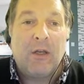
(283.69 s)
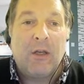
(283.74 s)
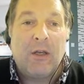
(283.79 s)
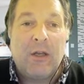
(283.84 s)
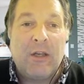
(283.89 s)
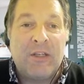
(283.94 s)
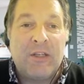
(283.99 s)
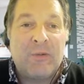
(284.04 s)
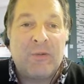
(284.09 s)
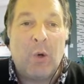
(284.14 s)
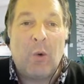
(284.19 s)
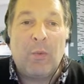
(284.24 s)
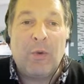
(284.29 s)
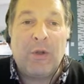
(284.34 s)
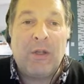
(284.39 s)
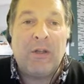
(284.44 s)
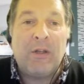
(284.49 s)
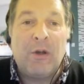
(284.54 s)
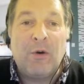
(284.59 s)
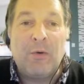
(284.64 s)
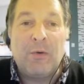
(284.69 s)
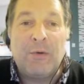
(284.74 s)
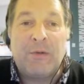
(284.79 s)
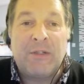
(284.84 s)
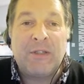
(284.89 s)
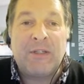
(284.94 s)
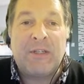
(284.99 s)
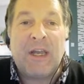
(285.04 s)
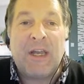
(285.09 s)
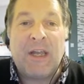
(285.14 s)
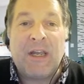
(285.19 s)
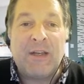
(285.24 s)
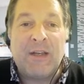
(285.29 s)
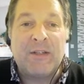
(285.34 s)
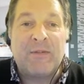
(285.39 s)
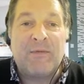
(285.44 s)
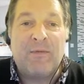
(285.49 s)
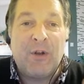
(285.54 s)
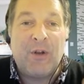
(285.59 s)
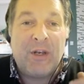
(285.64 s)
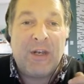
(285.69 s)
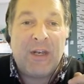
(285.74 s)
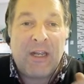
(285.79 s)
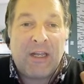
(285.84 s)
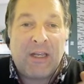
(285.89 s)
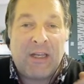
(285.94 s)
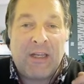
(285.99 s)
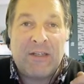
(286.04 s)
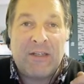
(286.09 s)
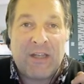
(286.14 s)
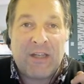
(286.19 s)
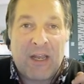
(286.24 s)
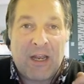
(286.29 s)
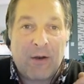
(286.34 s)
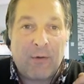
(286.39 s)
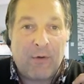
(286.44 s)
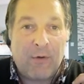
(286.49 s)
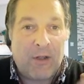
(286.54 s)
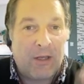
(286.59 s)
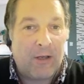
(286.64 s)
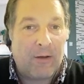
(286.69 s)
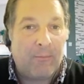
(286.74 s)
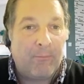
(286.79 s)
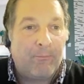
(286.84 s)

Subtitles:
is what we know today as Vernickis Area.